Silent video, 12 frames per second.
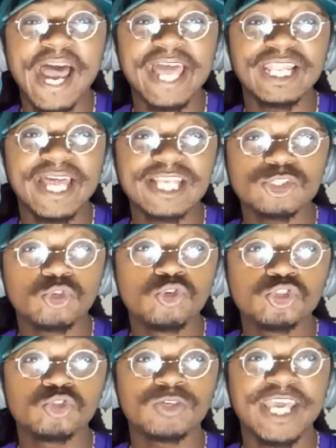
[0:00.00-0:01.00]
highlights,
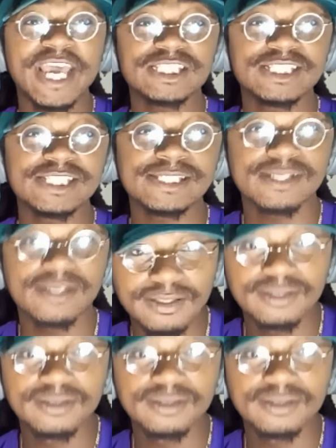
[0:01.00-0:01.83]
crucial catches.